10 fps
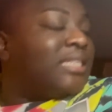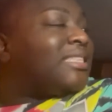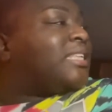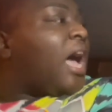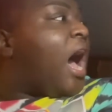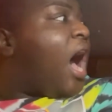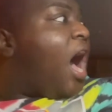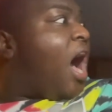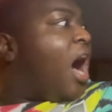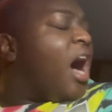
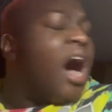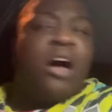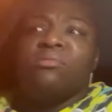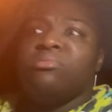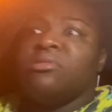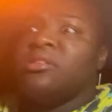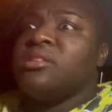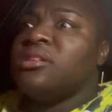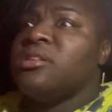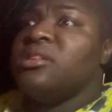Stop! It's
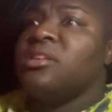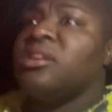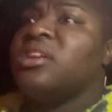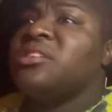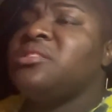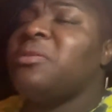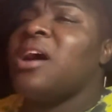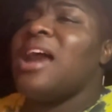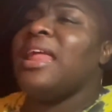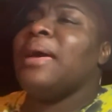cold. Doing
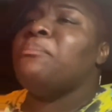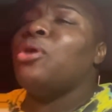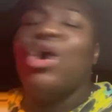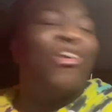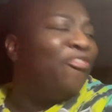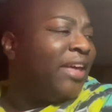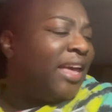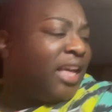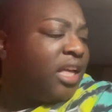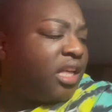all that moving.